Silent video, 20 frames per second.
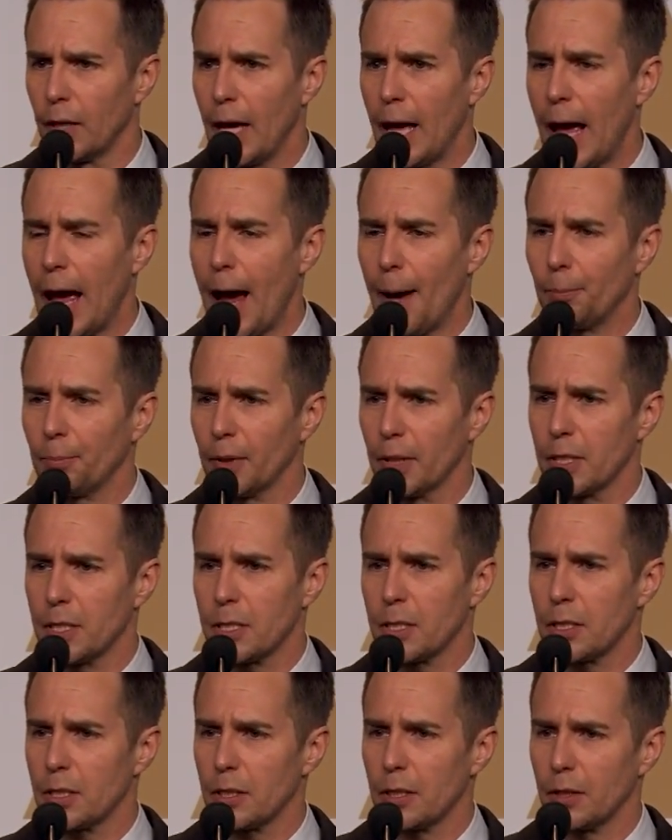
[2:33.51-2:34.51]

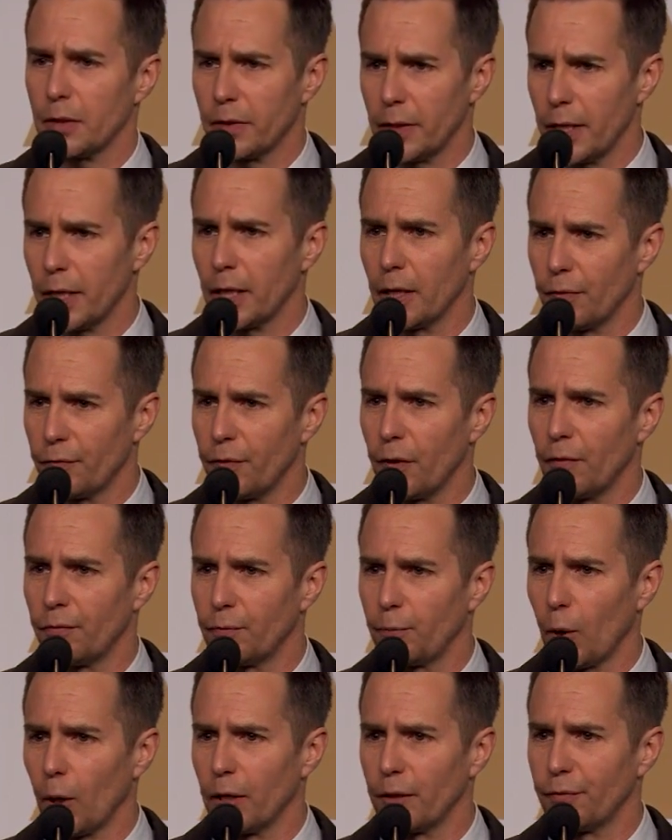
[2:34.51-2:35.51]
hapless thing
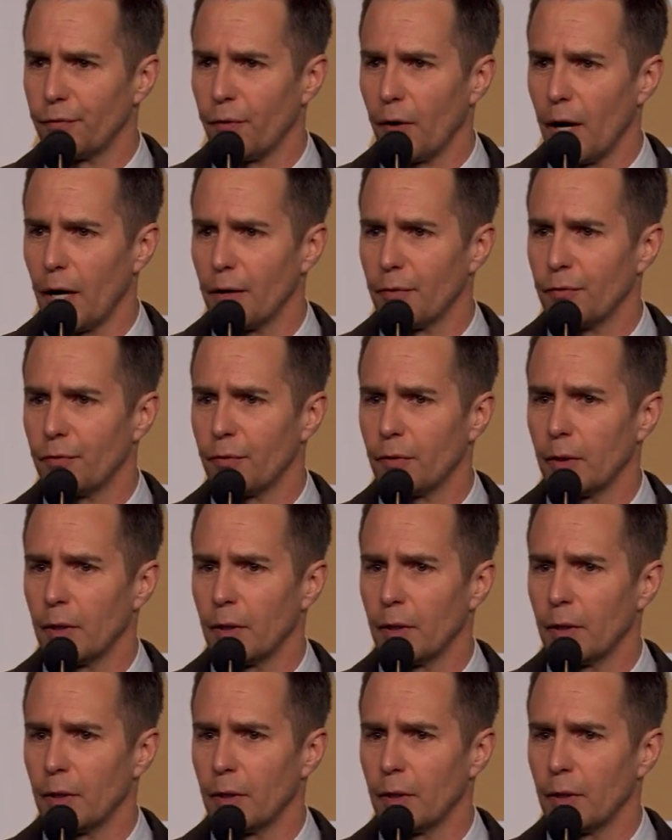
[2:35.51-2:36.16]
of Barney Fife,